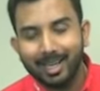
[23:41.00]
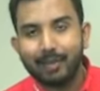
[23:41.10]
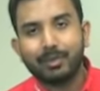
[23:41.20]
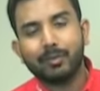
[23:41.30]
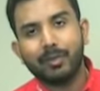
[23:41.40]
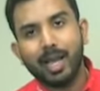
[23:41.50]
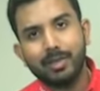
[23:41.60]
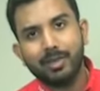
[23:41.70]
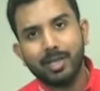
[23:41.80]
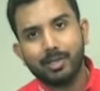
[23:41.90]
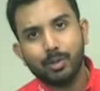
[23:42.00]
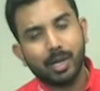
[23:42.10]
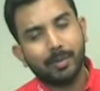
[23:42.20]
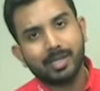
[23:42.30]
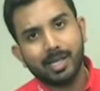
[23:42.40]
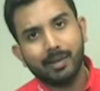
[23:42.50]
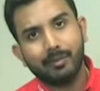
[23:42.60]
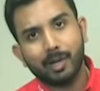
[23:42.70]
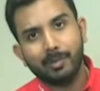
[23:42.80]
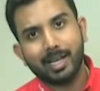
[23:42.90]
And after 5 years, you come and sit in
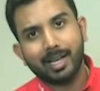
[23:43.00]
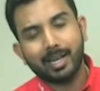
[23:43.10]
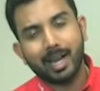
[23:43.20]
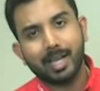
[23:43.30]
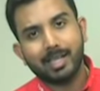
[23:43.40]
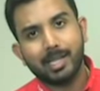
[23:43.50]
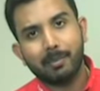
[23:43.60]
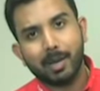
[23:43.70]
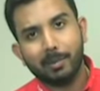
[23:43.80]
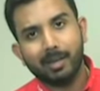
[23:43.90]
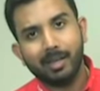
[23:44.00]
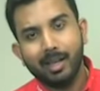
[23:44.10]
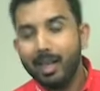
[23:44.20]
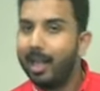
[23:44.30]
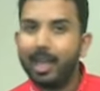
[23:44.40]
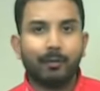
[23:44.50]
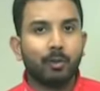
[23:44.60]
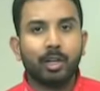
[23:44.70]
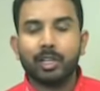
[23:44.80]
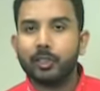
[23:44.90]
front of me and cry and say, Pathman, I have
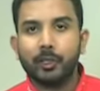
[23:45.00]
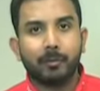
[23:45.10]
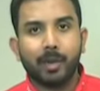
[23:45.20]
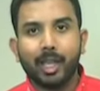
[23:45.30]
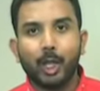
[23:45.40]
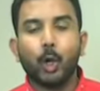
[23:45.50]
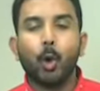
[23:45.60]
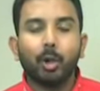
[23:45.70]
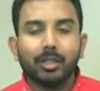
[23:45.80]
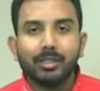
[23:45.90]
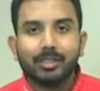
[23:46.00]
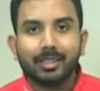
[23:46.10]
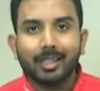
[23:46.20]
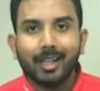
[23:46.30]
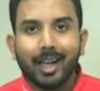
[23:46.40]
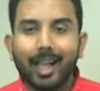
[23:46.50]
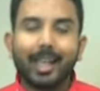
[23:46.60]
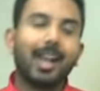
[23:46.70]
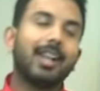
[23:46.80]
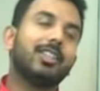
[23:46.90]
not achieved my goals. I
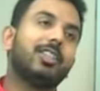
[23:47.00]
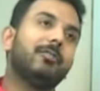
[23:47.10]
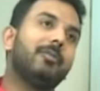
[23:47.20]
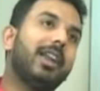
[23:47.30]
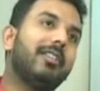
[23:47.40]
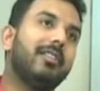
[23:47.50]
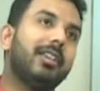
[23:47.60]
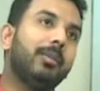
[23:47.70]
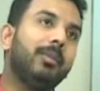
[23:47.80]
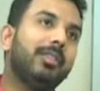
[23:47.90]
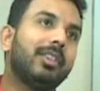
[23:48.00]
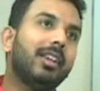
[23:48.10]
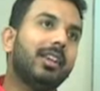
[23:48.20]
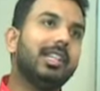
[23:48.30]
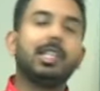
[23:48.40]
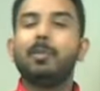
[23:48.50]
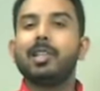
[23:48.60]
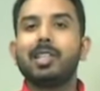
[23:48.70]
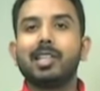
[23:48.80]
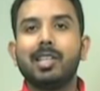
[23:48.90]
can't achieve my dreams. This
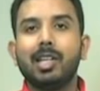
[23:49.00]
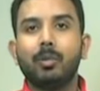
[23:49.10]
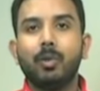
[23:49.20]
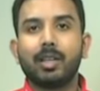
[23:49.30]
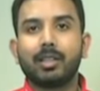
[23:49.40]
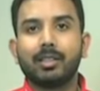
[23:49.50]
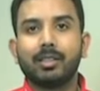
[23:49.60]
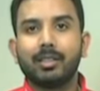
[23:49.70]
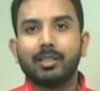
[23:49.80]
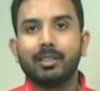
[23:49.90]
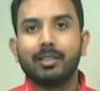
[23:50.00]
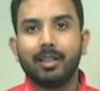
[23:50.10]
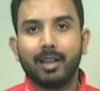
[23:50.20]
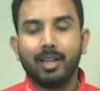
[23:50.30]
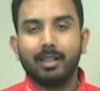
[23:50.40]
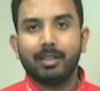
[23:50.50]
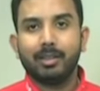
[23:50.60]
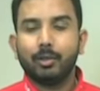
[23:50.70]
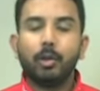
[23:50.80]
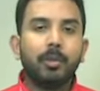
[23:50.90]
business didn't work. Right?
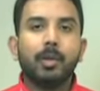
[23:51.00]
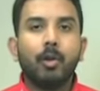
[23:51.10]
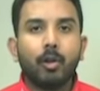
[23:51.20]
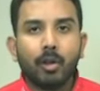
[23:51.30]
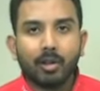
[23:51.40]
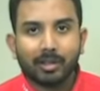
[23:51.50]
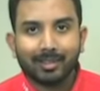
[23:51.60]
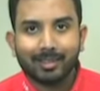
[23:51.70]
Don't be a moron.